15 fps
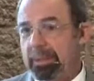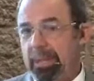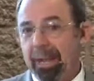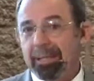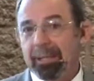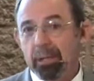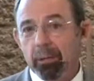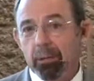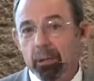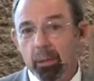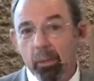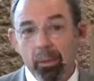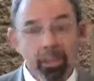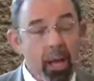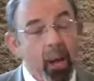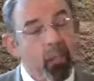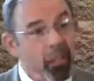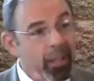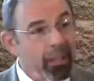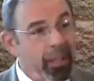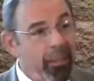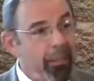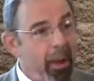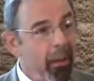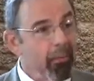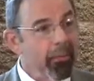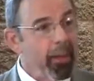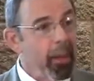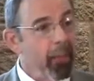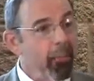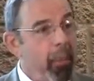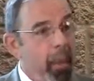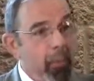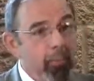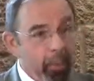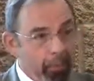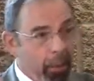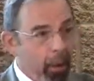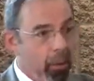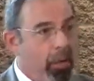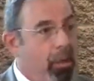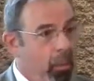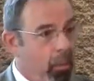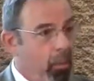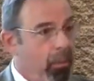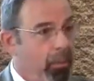I tell you, are not really about them, but about you.